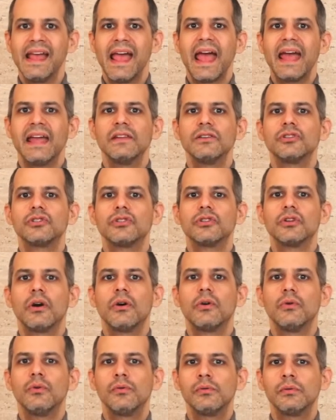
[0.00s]
And
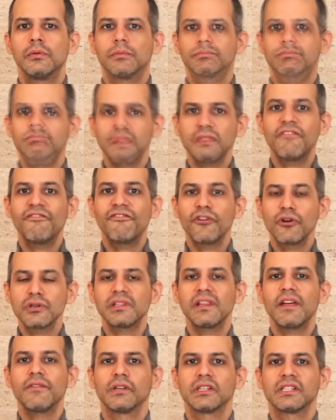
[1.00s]
so the
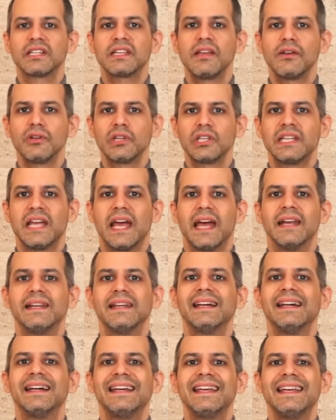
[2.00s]
first level skill
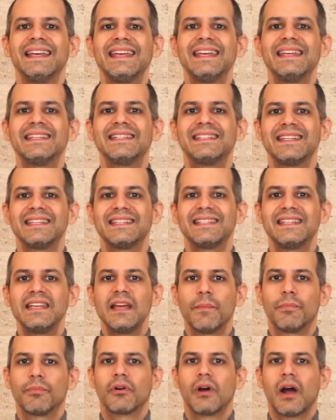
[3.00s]
set is to see
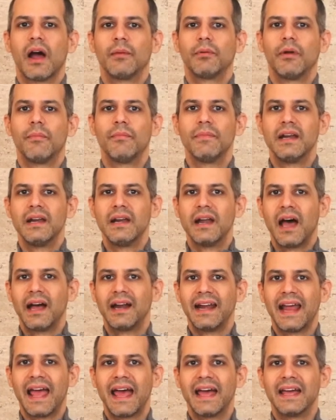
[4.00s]
a problem
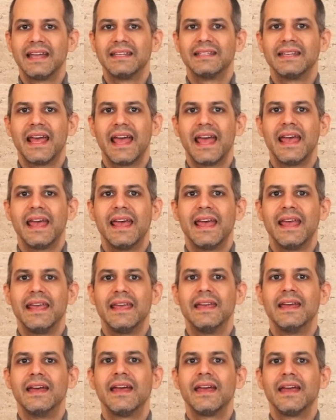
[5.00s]
not as
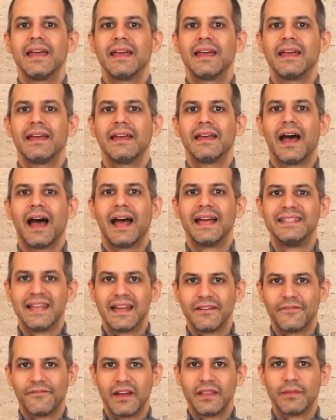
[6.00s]
a
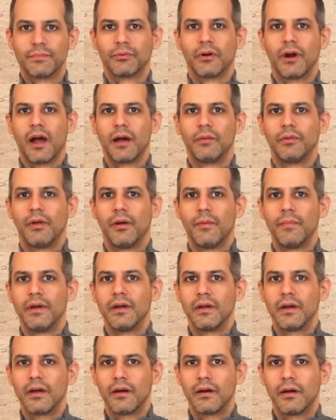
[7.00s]
identify the
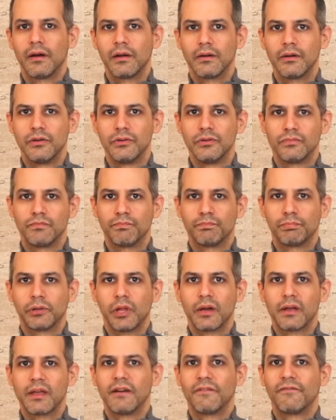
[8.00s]
problem,
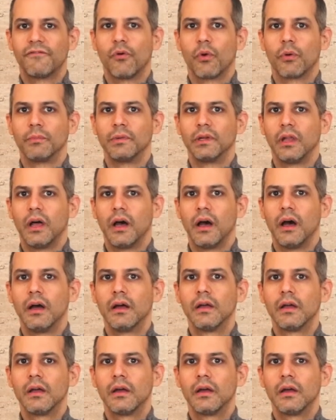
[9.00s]
plug in a formula,